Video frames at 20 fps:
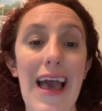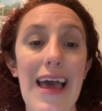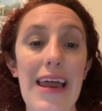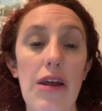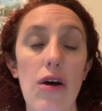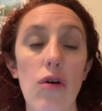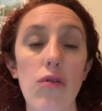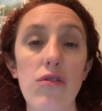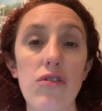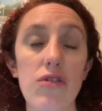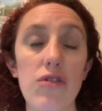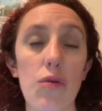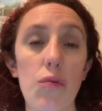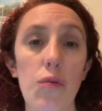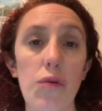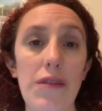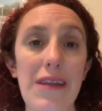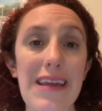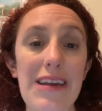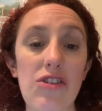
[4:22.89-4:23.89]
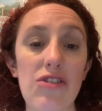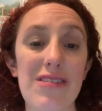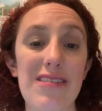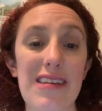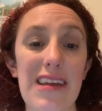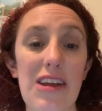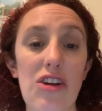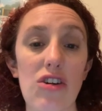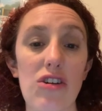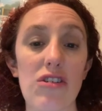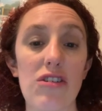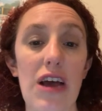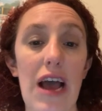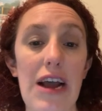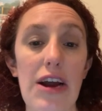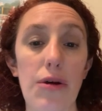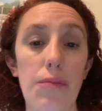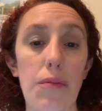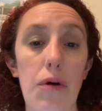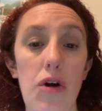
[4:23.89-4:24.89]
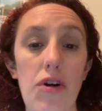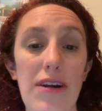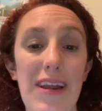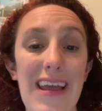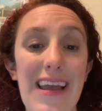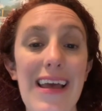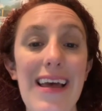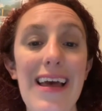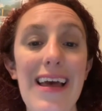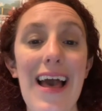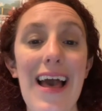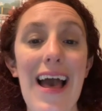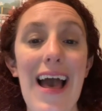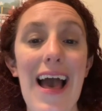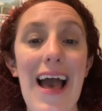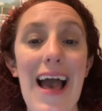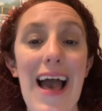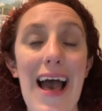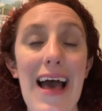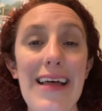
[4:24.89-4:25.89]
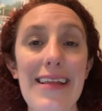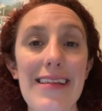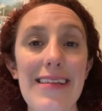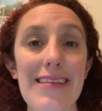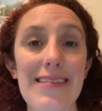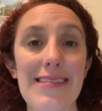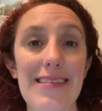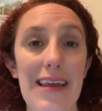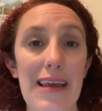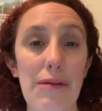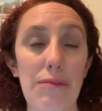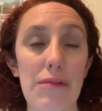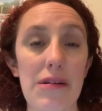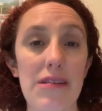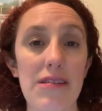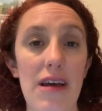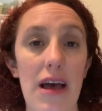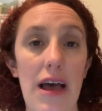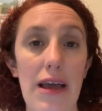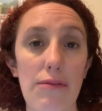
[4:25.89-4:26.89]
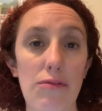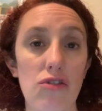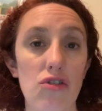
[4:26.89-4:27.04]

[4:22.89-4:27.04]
and hosts will need to seat your entire party at the same time.